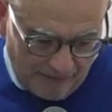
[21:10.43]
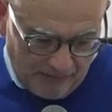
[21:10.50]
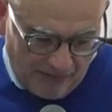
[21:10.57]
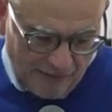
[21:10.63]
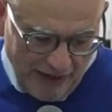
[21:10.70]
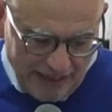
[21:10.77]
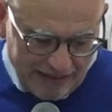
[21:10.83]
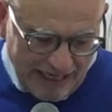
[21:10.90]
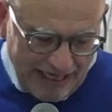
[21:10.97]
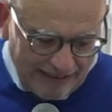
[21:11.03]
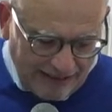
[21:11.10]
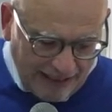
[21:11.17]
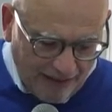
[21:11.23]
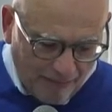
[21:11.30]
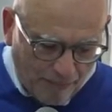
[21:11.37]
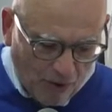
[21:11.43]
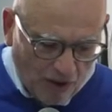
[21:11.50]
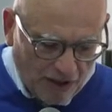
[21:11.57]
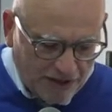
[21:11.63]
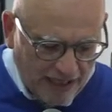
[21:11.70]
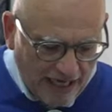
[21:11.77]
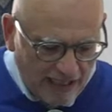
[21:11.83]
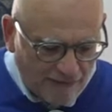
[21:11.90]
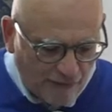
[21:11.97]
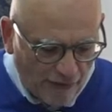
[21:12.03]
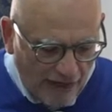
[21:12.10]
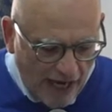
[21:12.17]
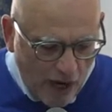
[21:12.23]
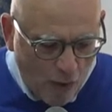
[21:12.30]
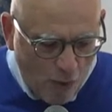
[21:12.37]
Verse 18, Paul says, "For
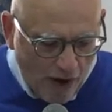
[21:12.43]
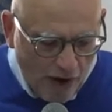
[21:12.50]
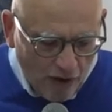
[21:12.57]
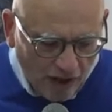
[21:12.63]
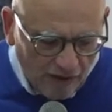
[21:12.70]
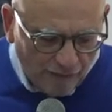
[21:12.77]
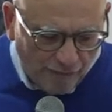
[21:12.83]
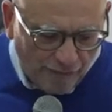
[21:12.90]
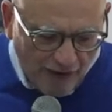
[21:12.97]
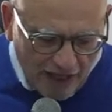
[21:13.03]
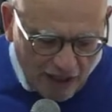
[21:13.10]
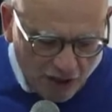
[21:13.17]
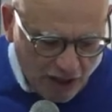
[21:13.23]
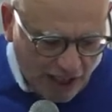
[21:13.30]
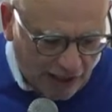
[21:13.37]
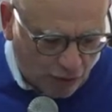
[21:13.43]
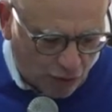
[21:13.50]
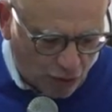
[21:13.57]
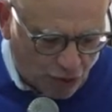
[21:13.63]
I will not venture to